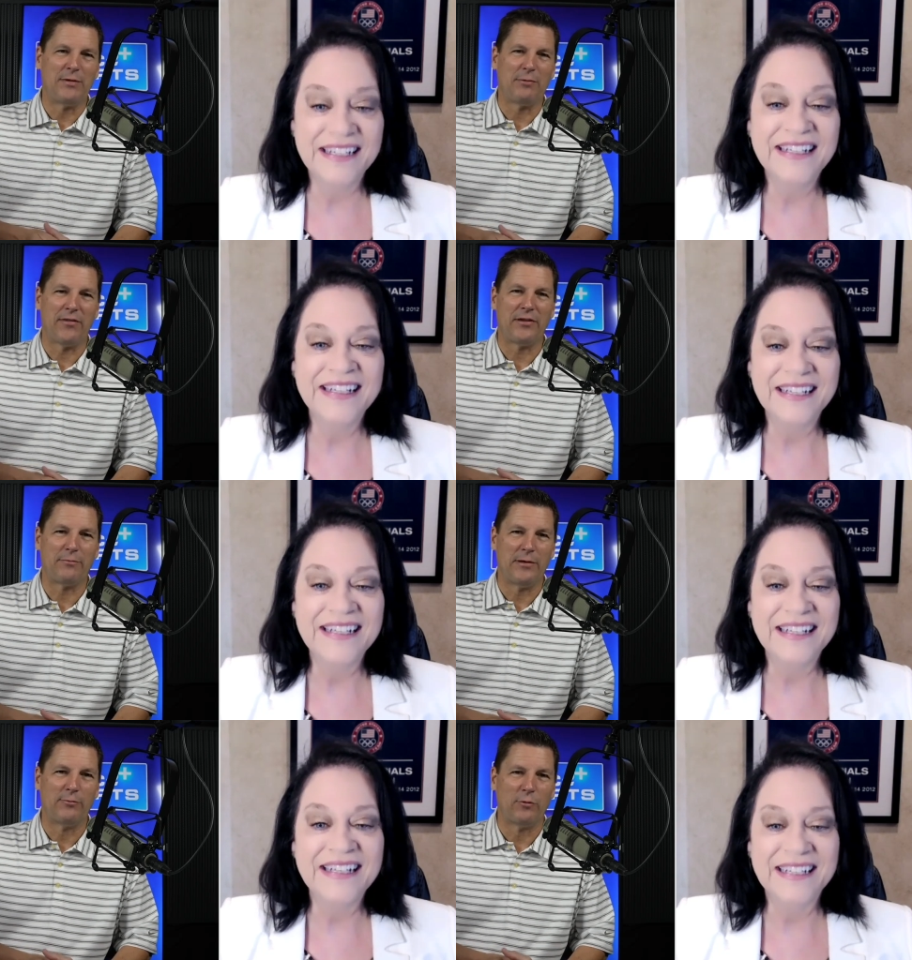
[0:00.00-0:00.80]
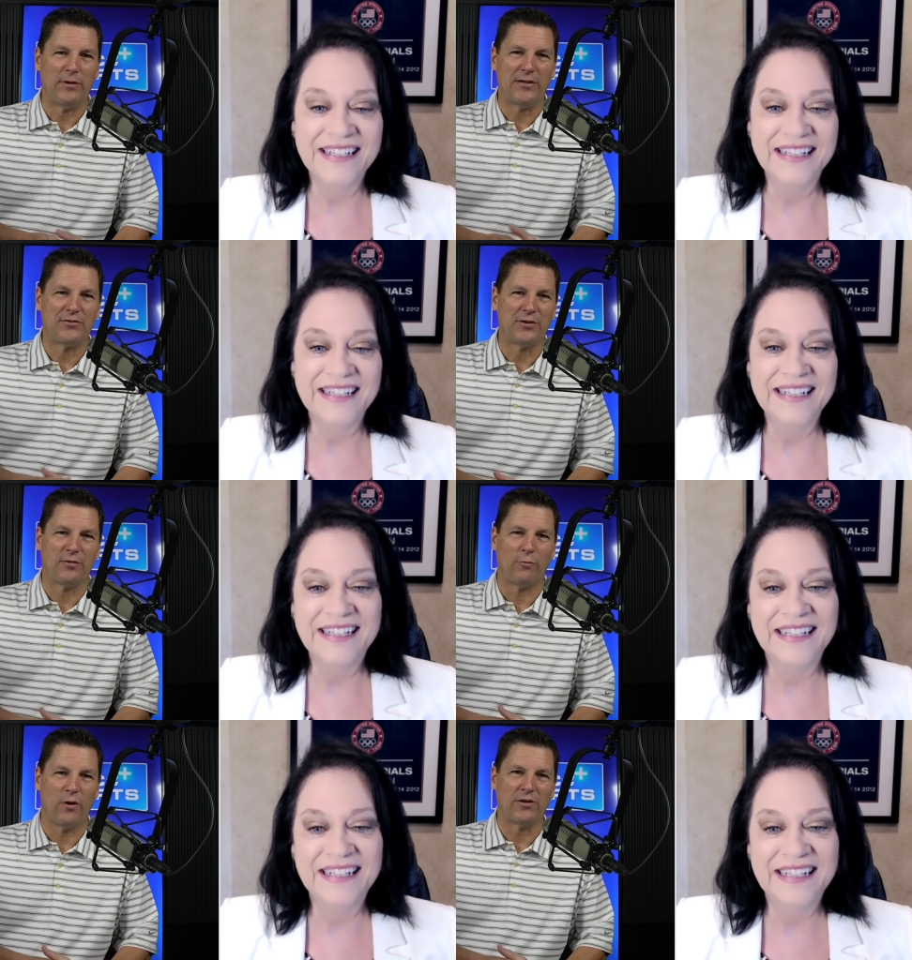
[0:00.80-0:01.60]
Speaker 1: People, I think people would be interested
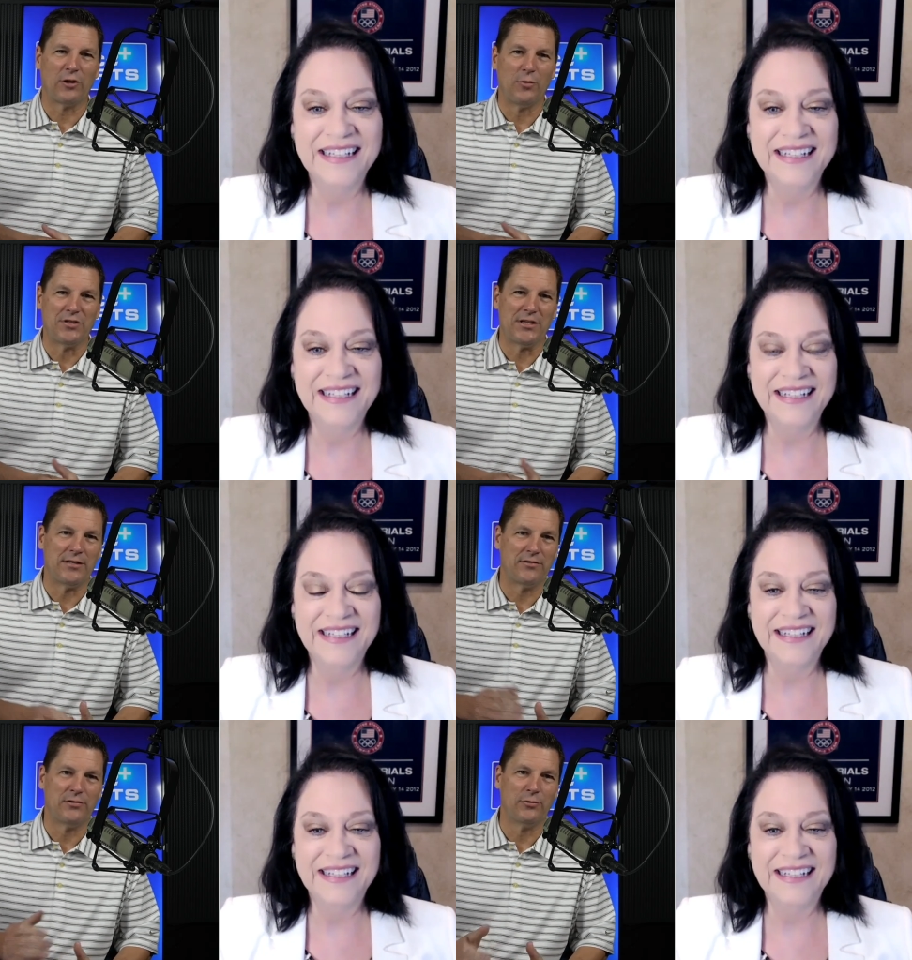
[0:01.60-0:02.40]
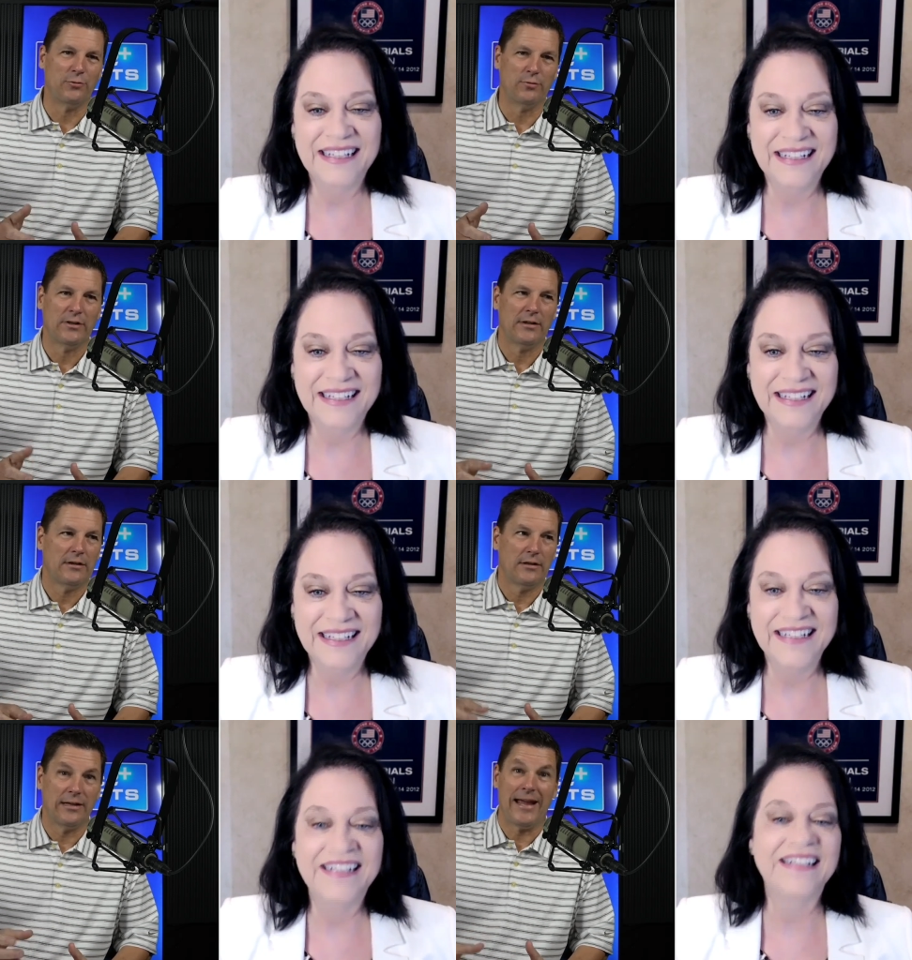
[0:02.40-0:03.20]
in what goes into
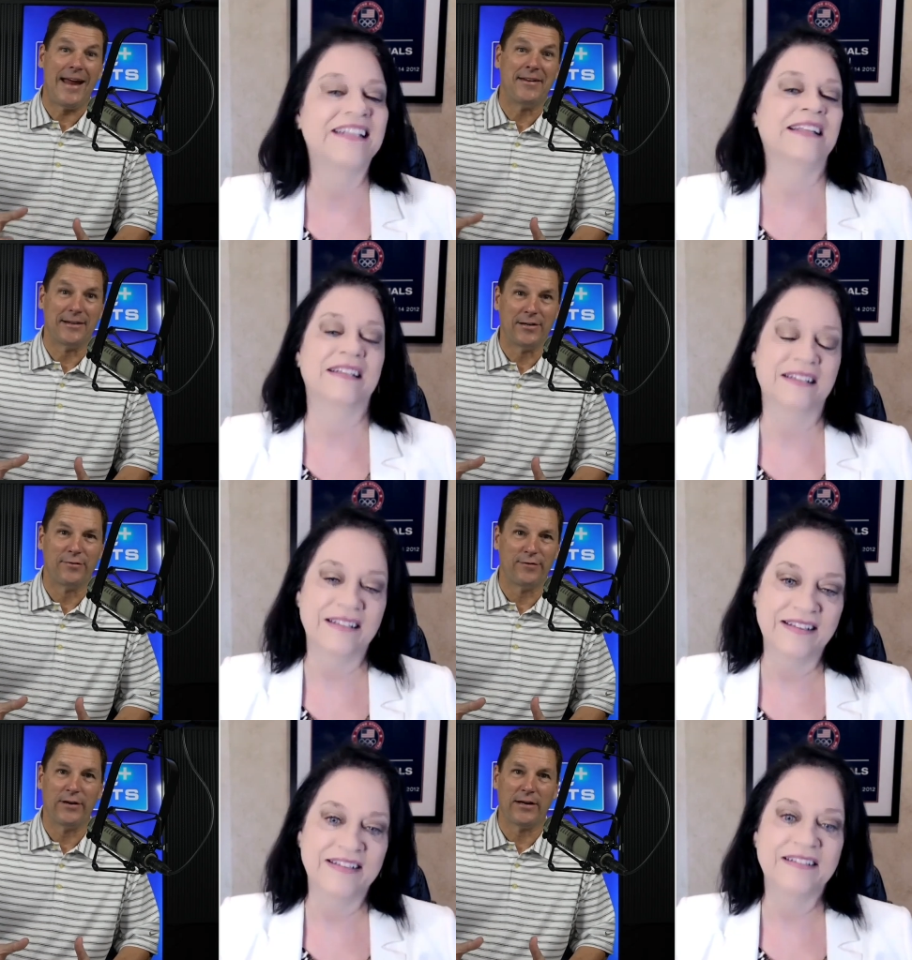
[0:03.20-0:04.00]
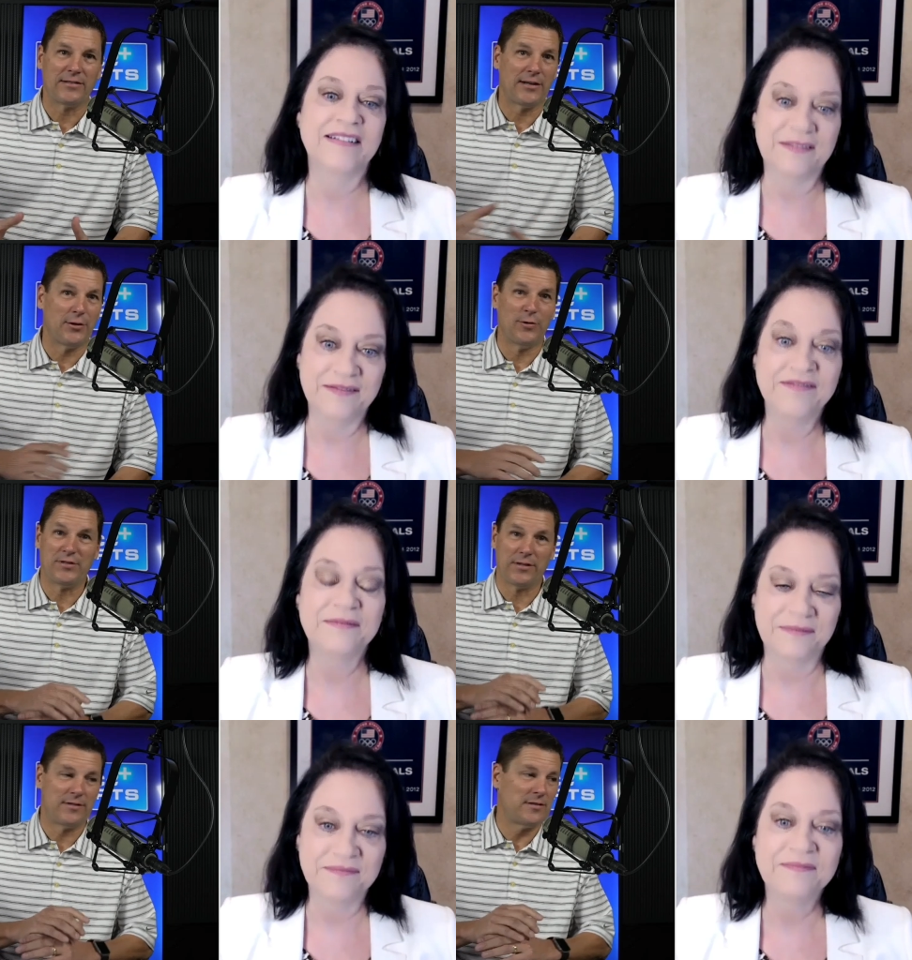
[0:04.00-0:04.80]
landing an event because I know
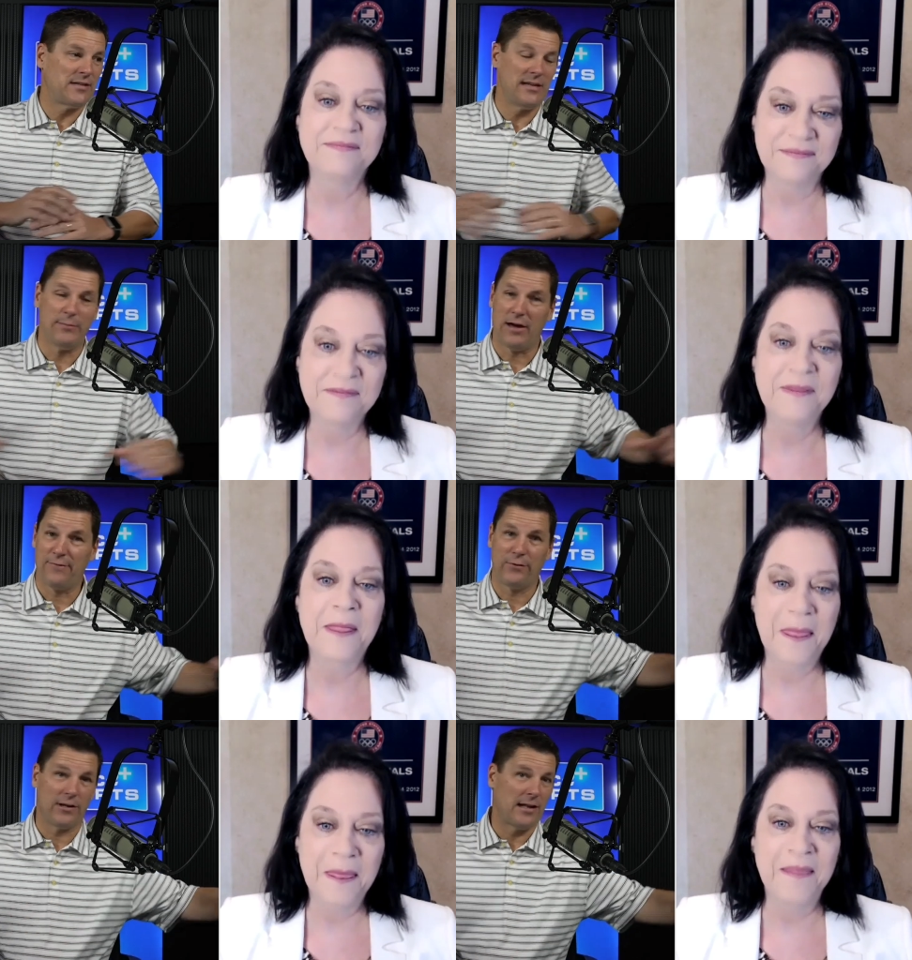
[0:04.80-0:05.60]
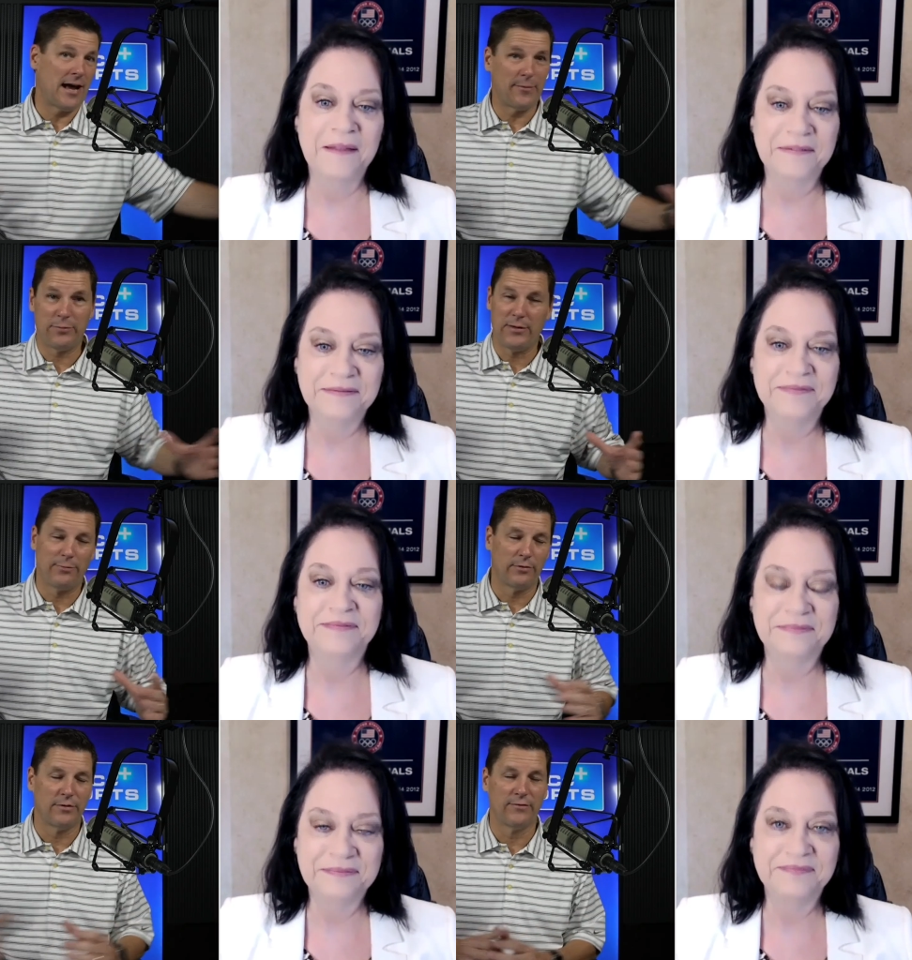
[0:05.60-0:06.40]
it's a team effort. A lot of
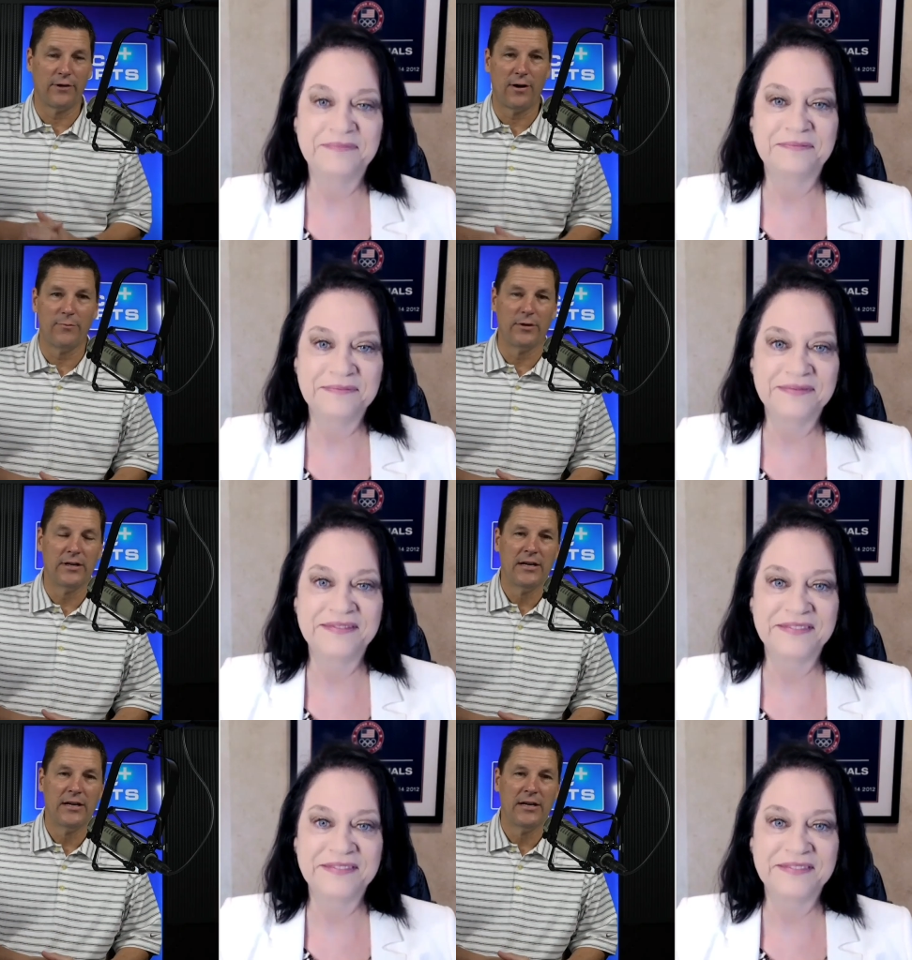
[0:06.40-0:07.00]
people are involved. But